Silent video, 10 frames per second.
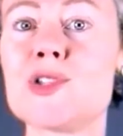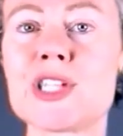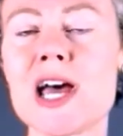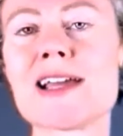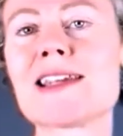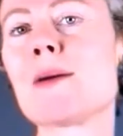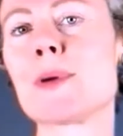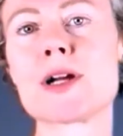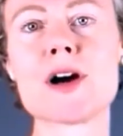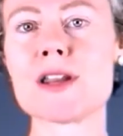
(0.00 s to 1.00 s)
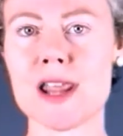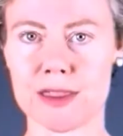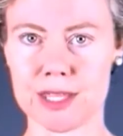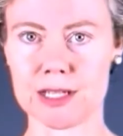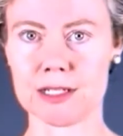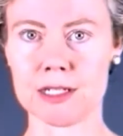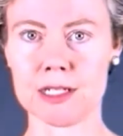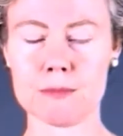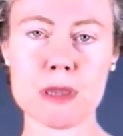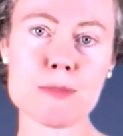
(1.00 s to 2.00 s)
You signed up but got nothing.
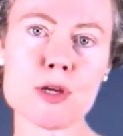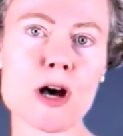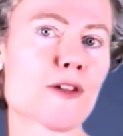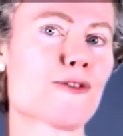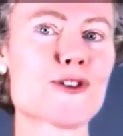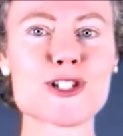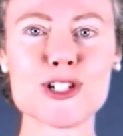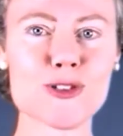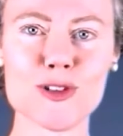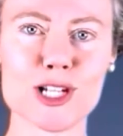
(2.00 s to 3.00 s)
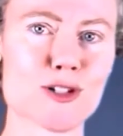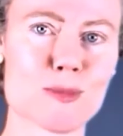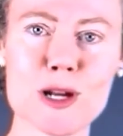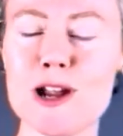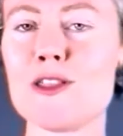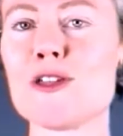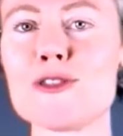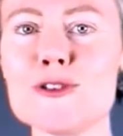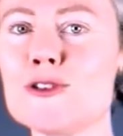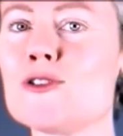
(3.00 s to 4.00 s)
Maybe you got the first 2 videos but not
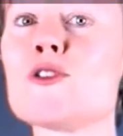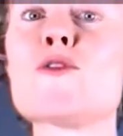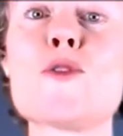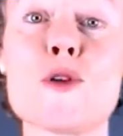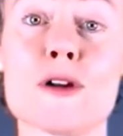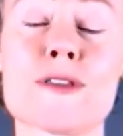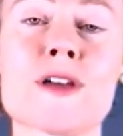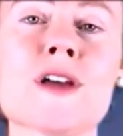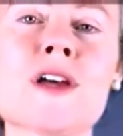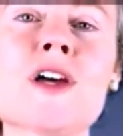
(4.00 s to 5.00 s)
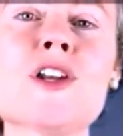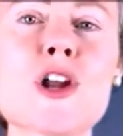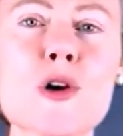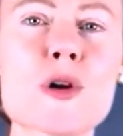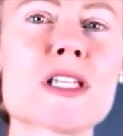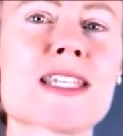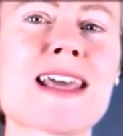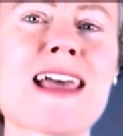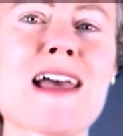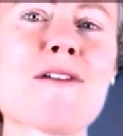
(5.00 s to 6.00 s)
the 3rd or the 4th. Notice